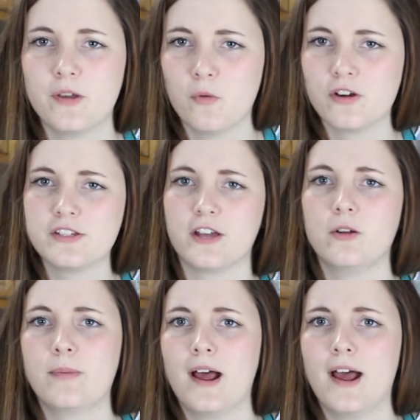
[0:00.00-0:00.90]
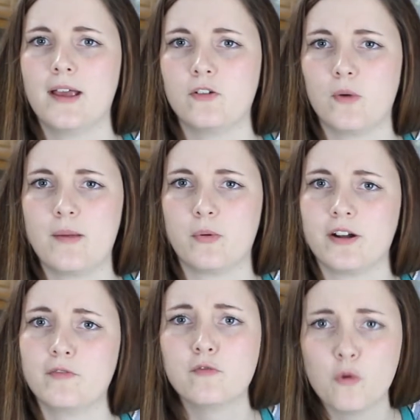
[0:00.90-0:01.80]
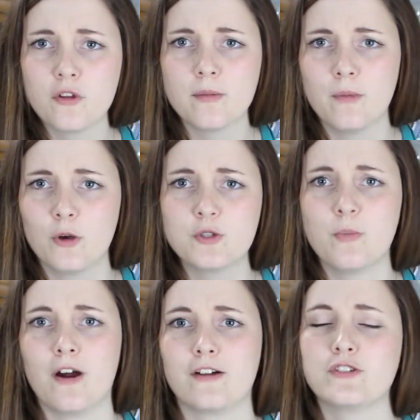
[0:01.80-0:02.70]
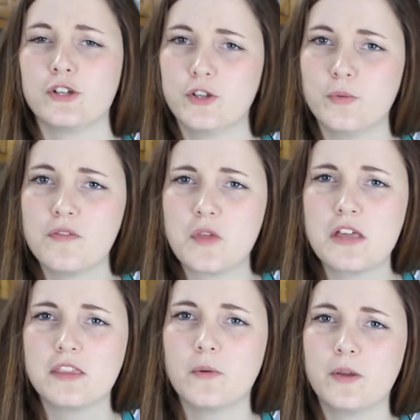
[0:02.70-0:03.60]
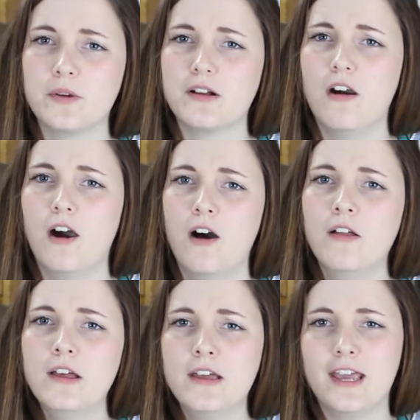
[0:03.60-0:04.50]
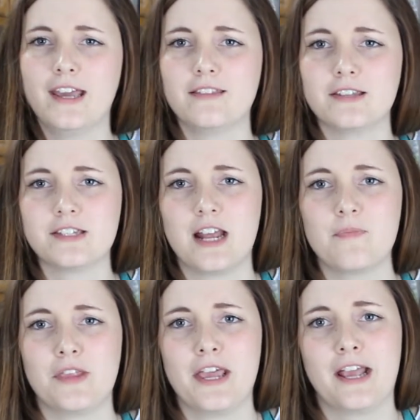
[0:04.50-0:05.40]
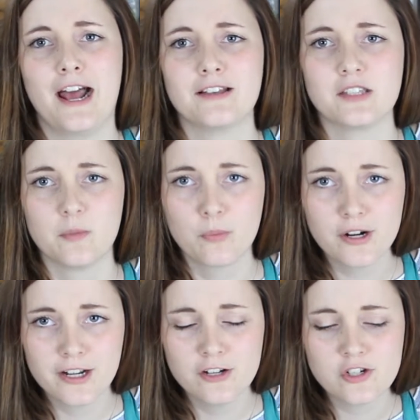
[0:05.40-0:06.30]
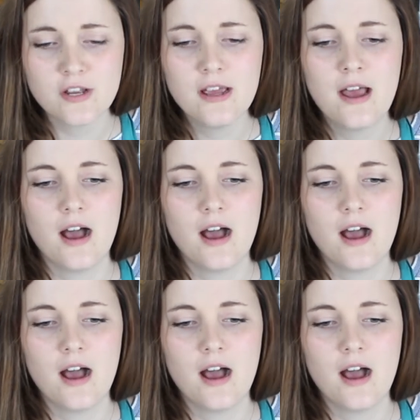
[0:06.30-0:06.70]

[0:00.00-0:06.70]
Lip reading: we were settled by Great Britain for the most part, so you would think that we would call it the same thing as the British.